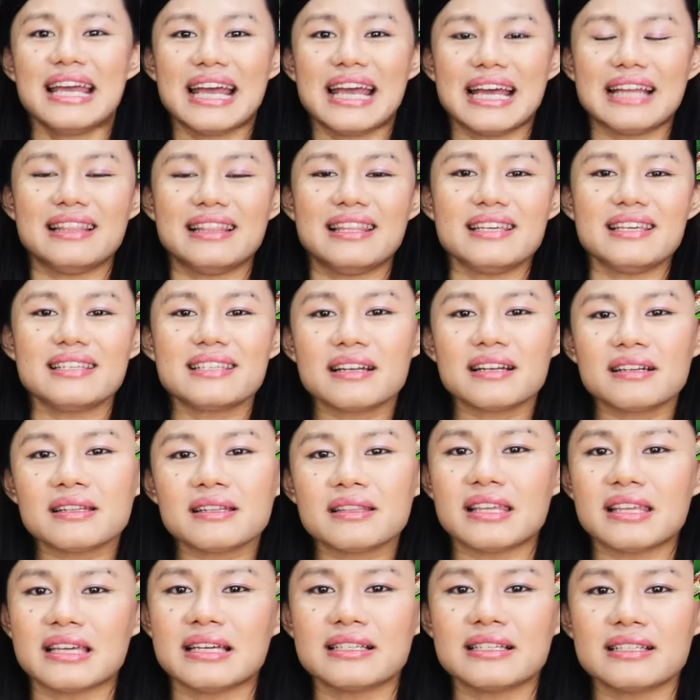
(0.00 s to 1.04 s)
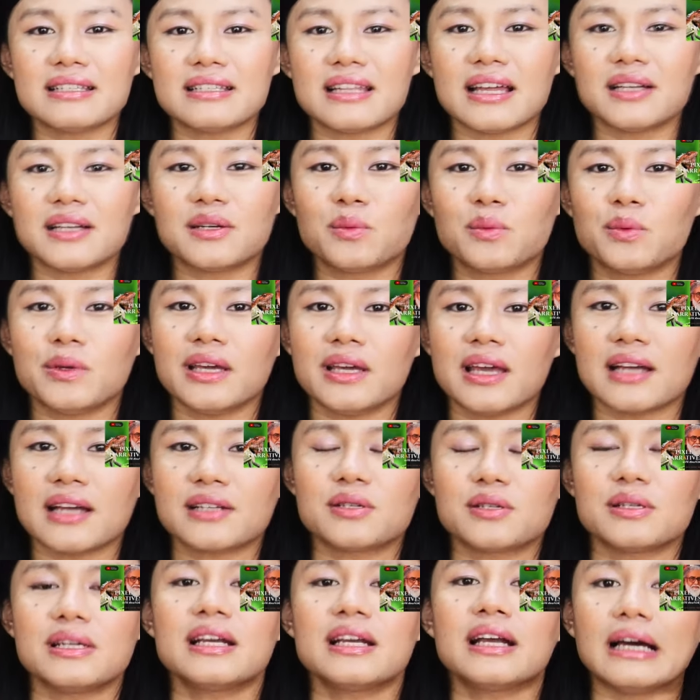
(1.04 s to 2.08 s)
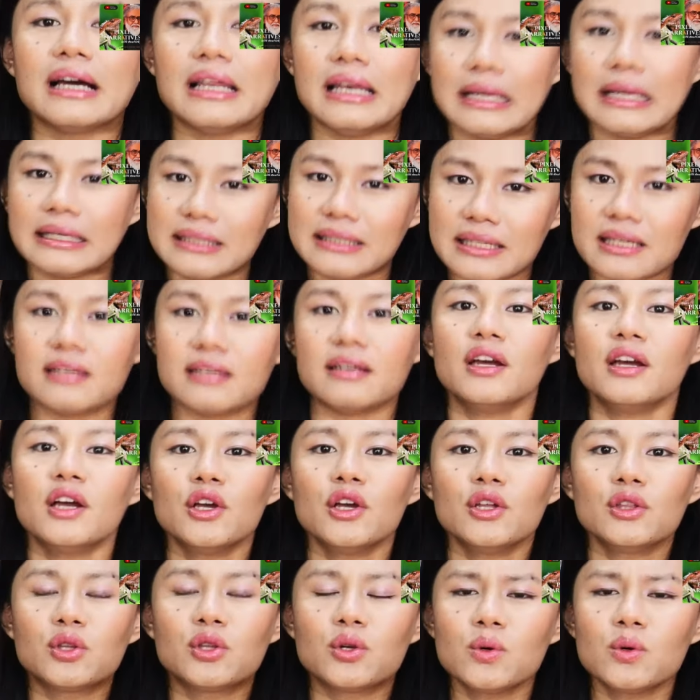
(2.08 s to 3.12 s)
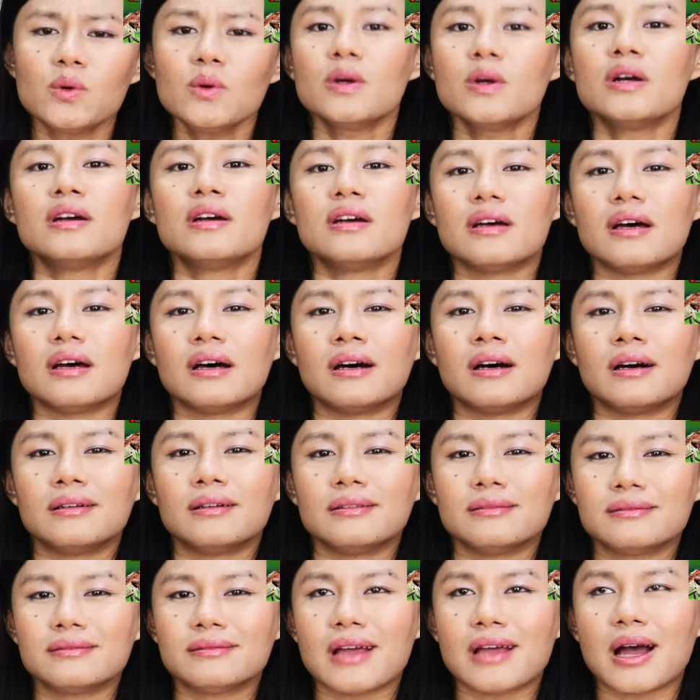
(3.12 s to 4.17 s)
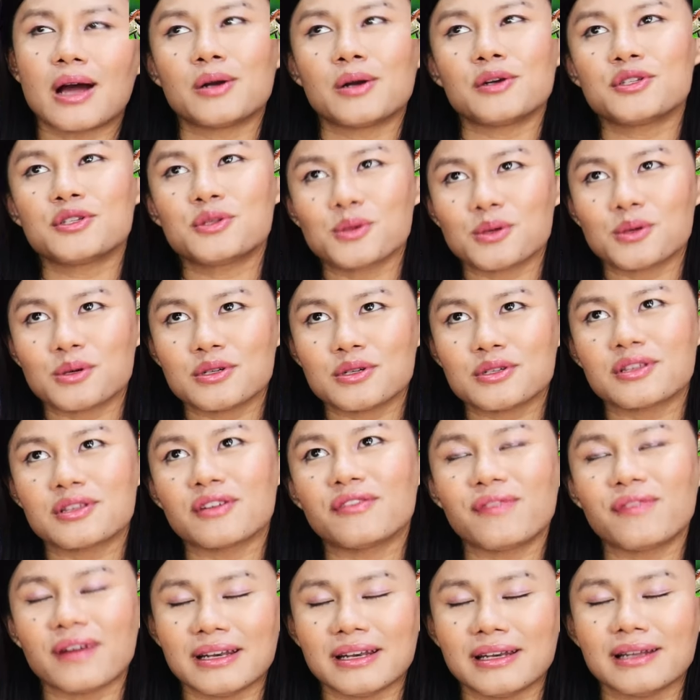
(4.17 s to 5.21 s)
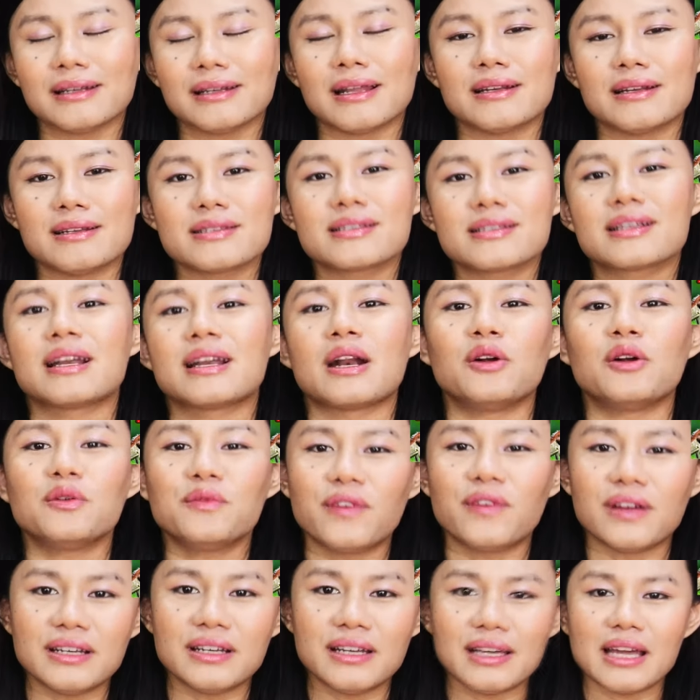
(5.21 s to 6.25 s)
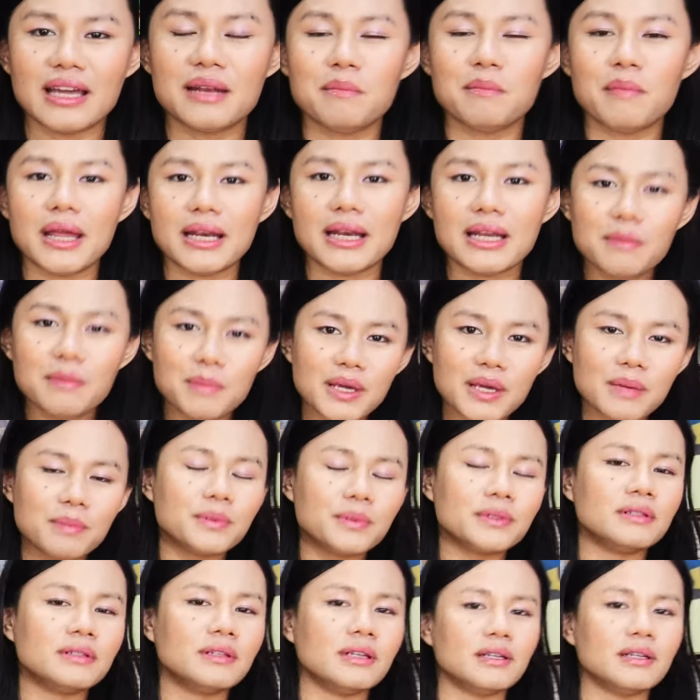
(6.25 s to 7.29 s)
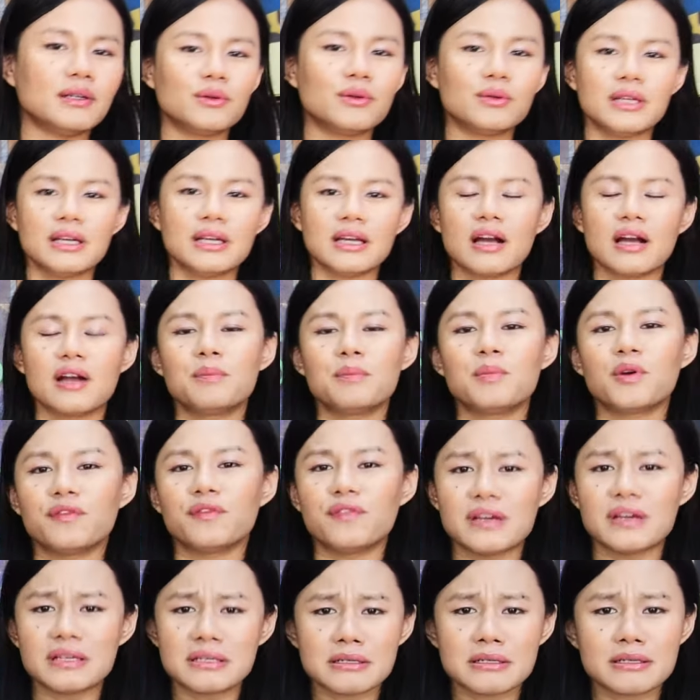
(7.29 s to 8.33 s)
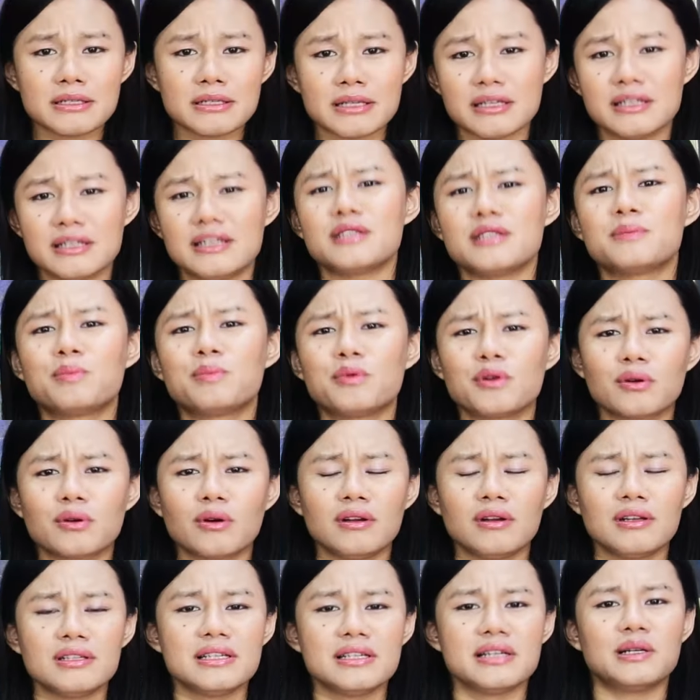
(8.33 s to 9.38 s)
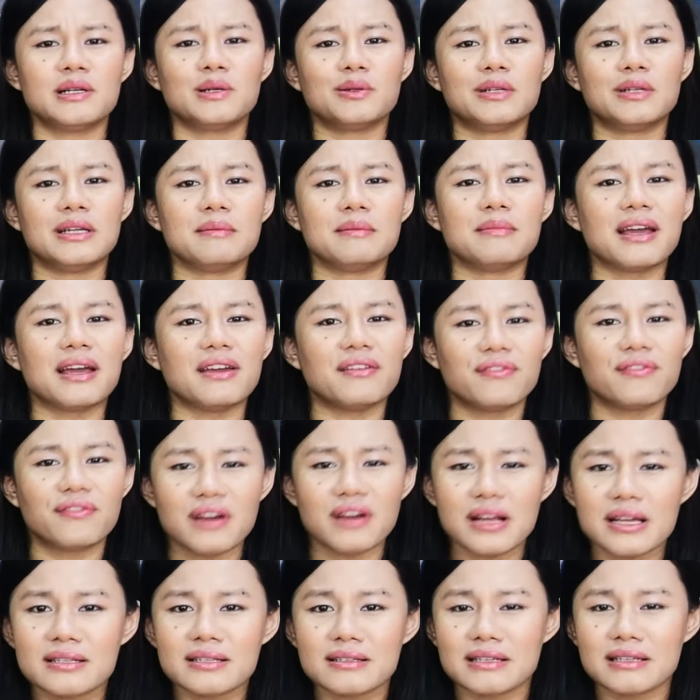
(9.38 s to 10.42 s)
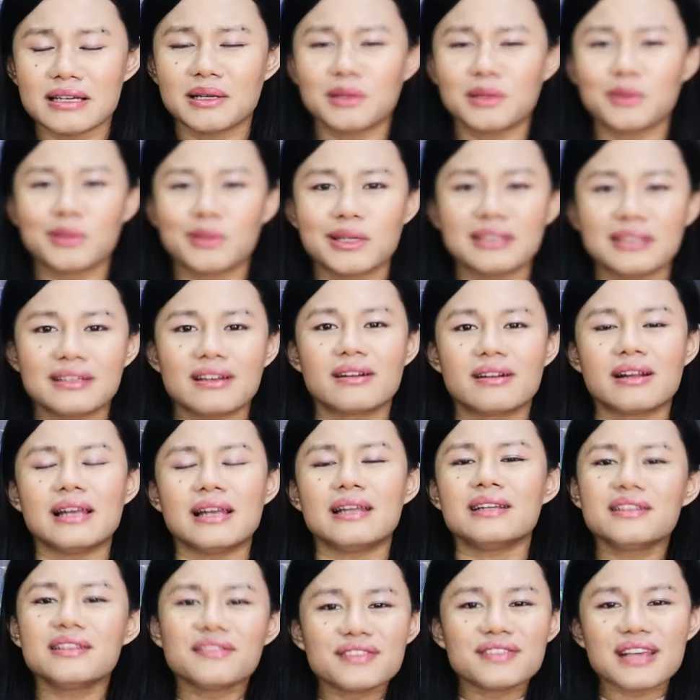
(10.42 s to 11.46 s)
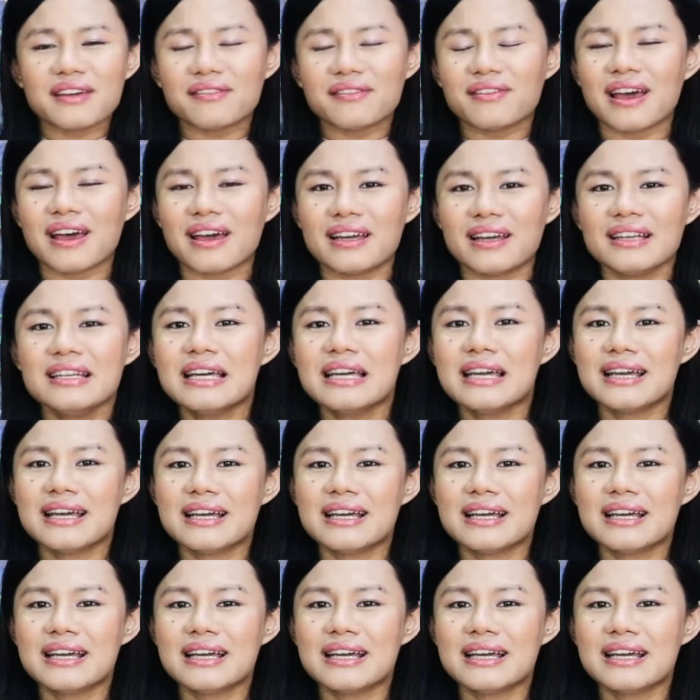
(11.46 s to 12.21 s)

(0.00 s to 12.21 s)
And these are the things that we actually collected through our source of funding, that is crowdfunding, and many people, including our professors at Dispur College, including my friends, including the relatives I've had,